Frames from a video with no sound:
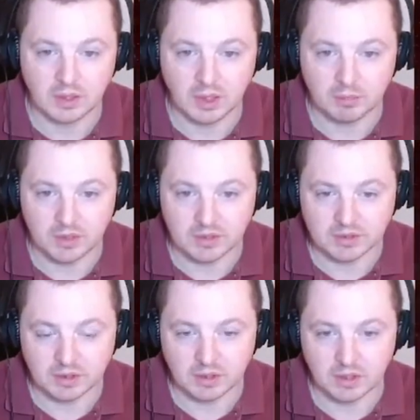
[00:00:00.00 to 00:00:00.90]
up these
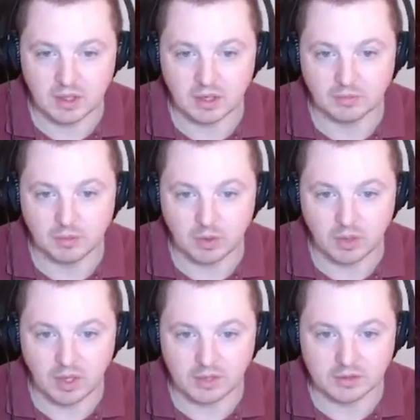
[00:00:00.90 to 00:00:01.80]
Klingon
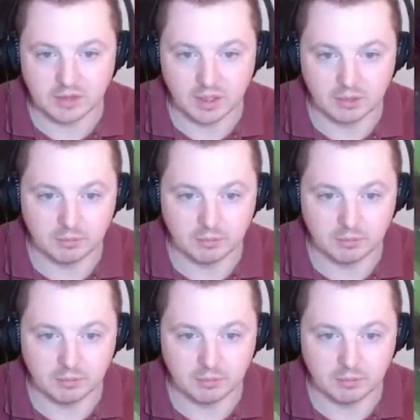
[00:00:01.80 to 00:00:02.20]
Mokai scum.